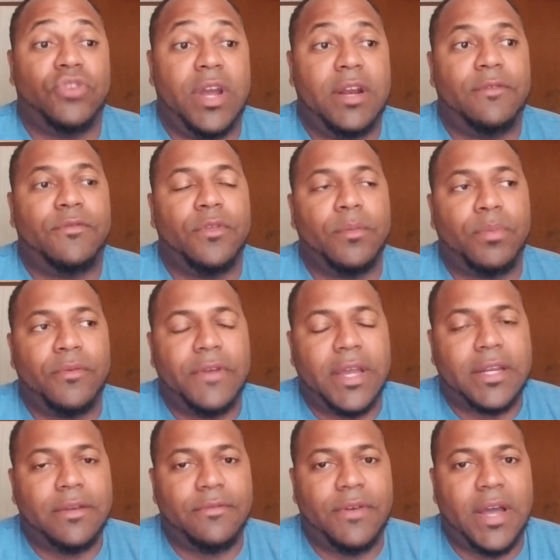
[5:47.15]
for the
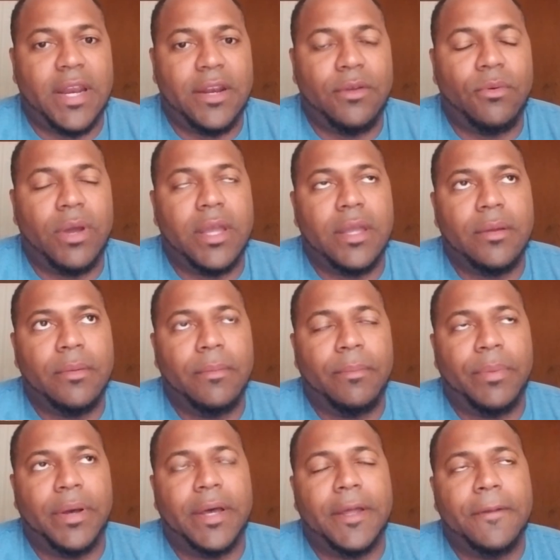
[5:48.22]
Provectin fight anyway.
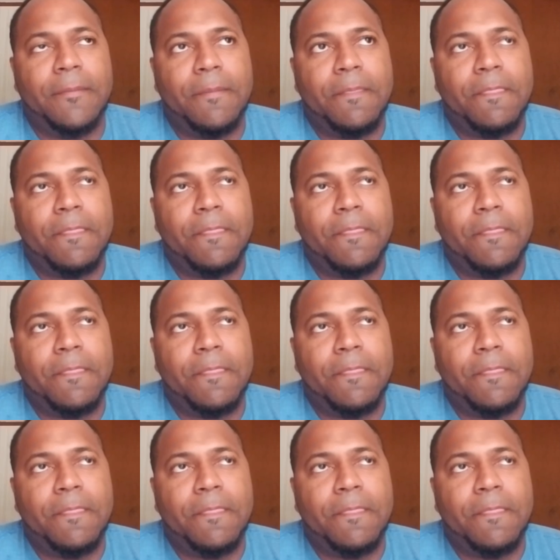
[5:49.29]
But